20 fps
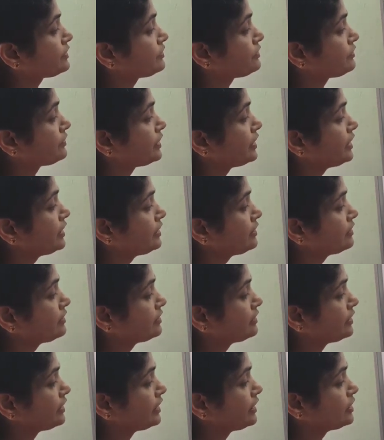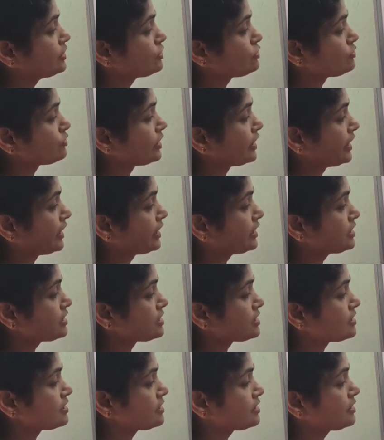3 into 8
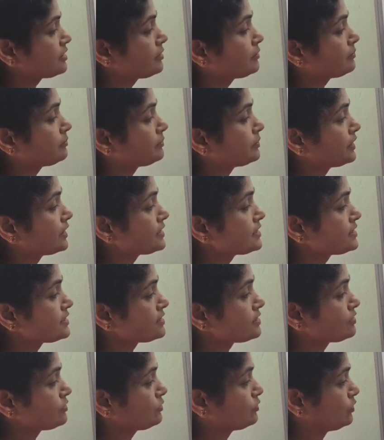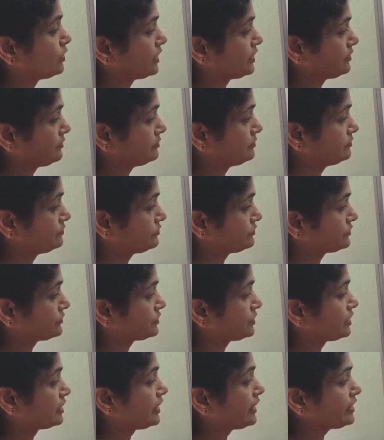plus 1.
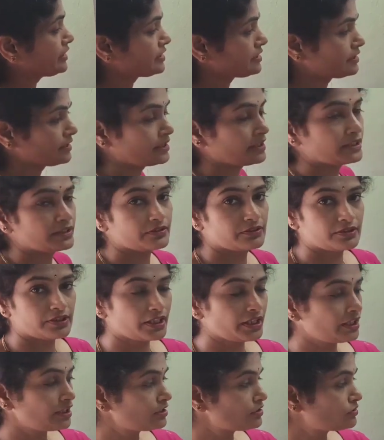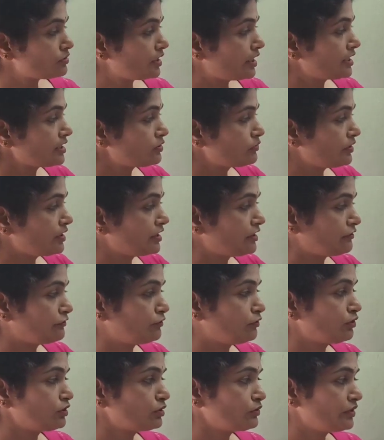Right? 3 into 8,
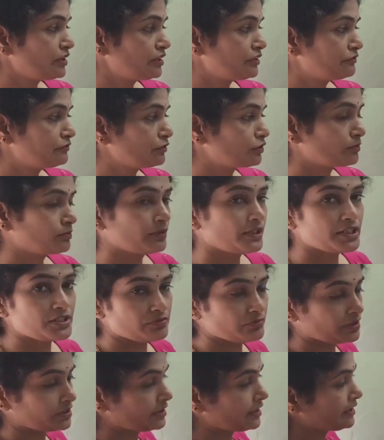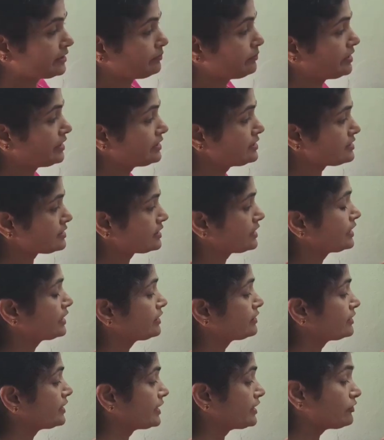24, 24 plus 1. That means
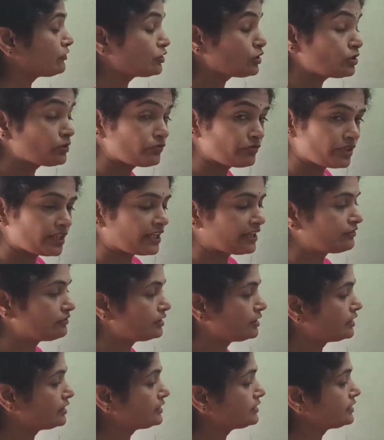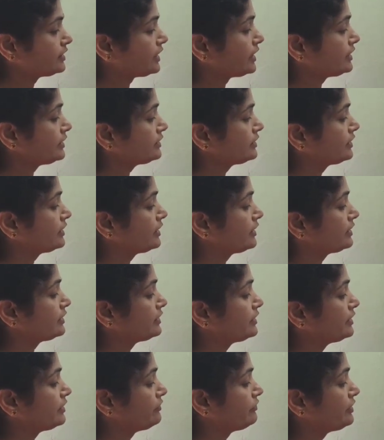that we have learned that
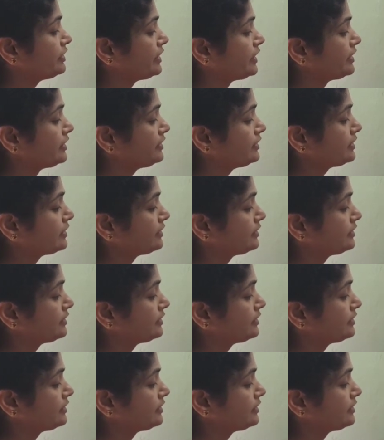dividend